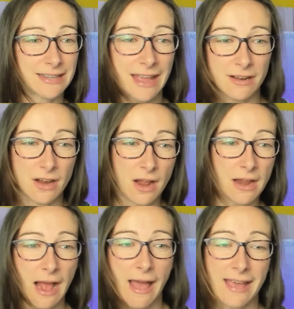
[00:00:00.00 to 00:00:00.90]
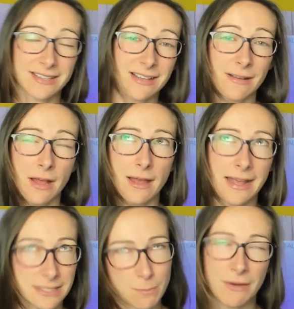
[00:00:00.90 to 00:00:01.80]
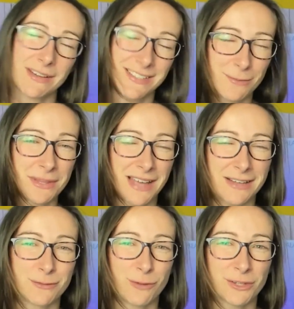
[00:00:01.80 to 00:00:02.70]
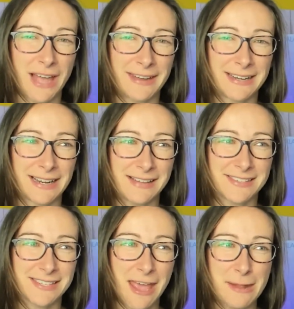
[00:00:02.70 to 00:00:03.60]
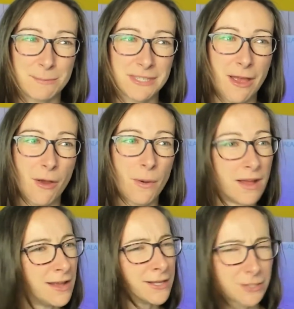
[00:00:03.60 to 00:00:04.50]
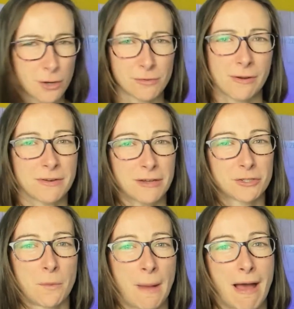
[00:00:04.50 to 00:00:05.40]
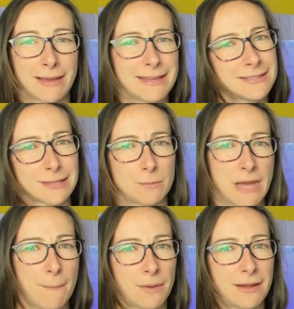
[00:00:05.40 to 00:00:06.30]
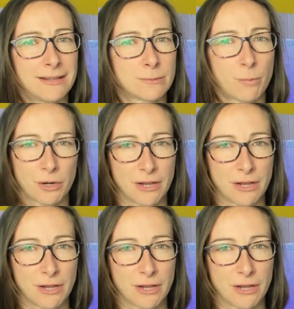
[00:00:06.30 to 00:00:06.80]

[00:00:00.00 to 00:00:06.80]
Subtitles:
get and experience some of that volcanic landscape. So Tongariro National Park in September is pretty